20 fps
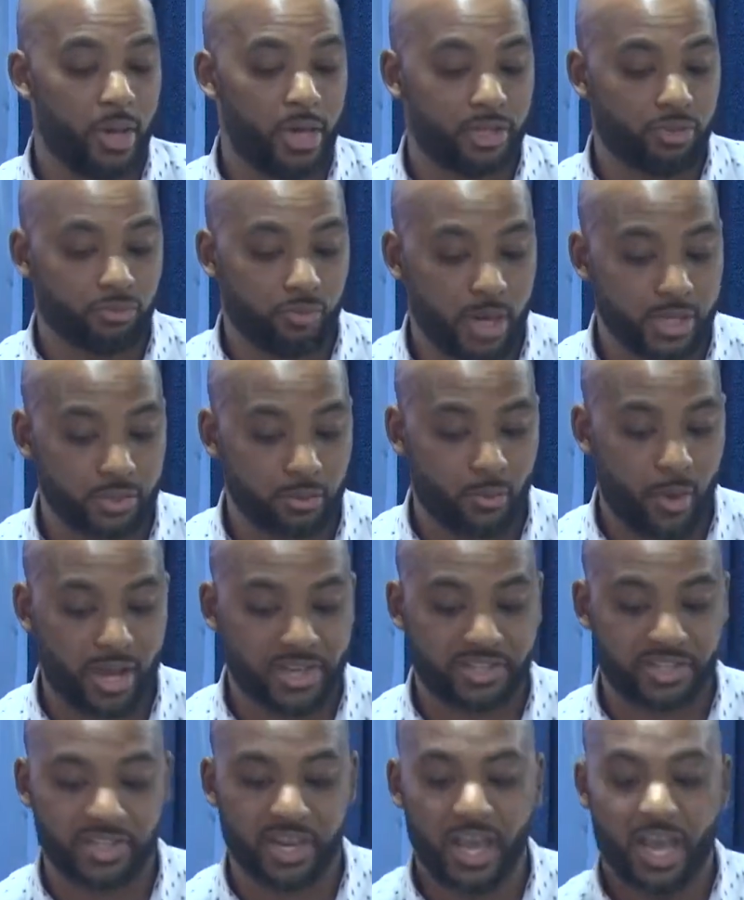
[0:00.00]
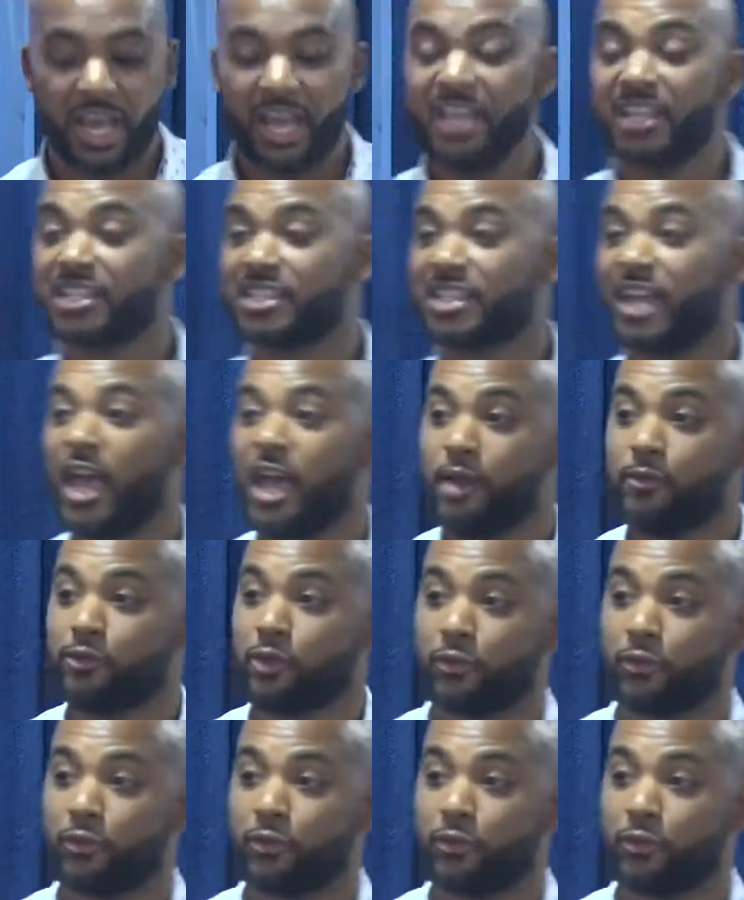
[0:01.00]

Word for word: and his resurrection, he saves